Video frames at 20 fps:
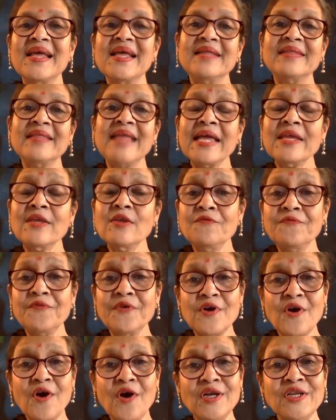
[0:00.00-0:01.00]
Thank you
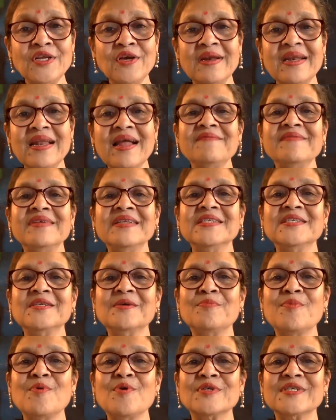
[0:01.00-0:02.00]
for all your love and
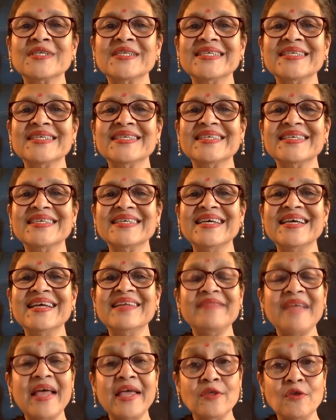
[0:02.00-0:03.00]
support.
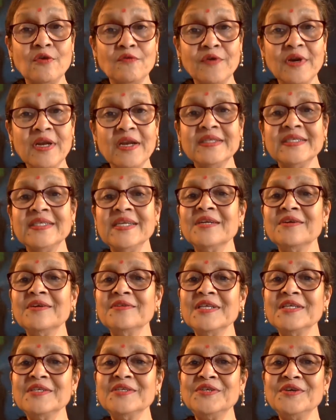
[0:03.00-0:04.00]
Thank you for listening to
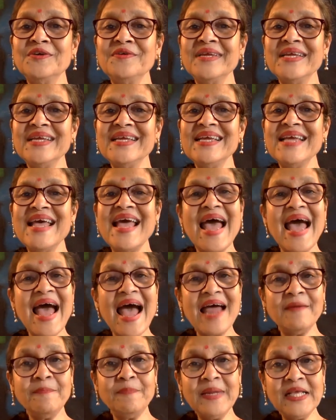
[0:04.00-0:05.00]
the story.
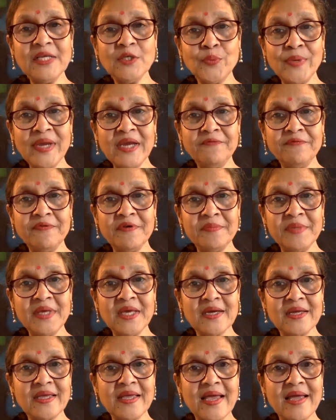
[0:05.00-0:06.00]
And please wait for me
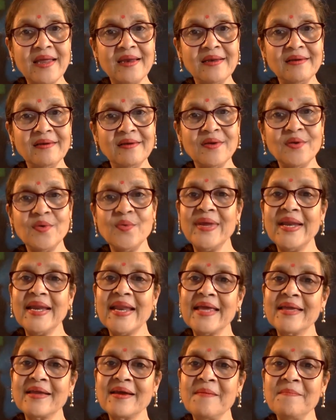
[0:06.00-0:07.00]
again when
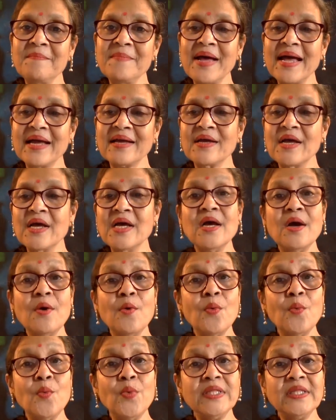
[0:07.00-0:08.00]
I come back
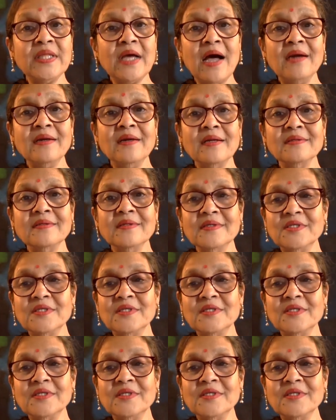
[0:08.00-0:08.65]
with another